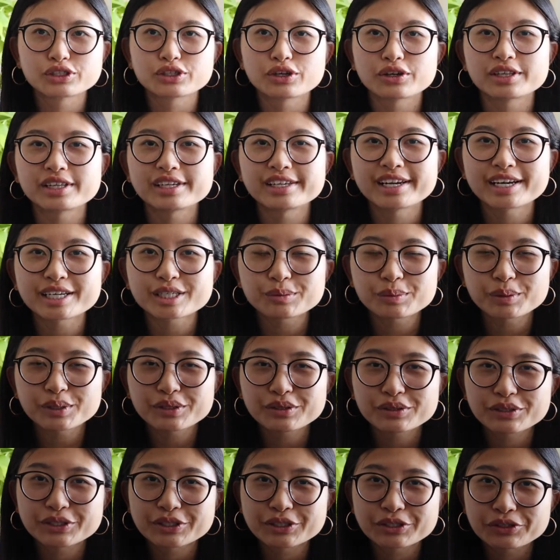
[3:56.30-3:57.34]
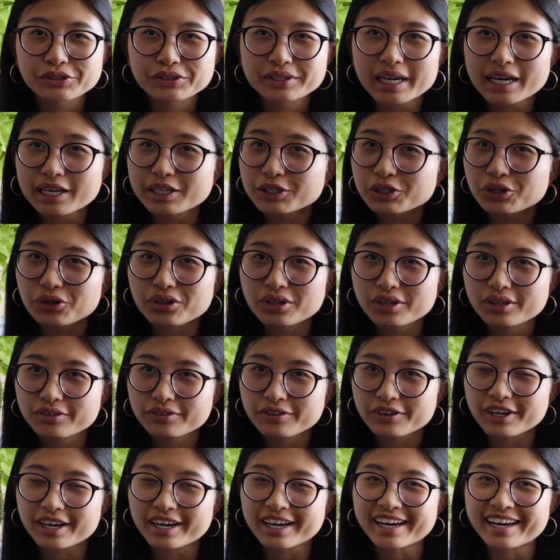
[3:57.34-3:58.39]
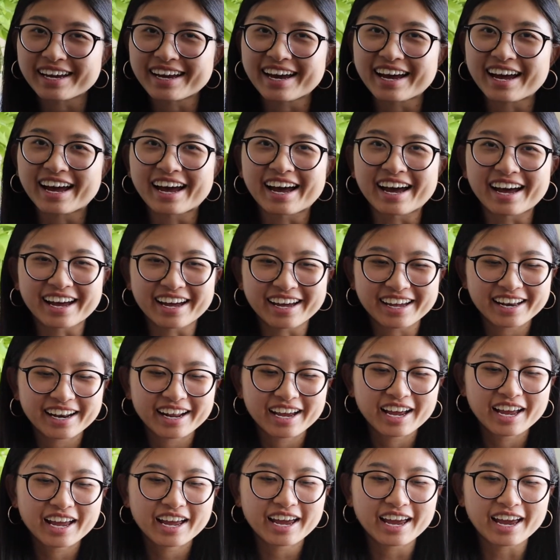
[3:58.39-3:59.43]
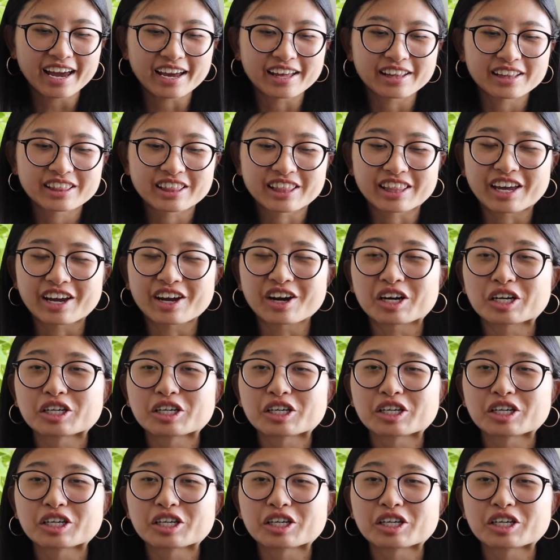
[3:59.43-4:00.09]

So the next pair of shoes I totally forgot I had, and they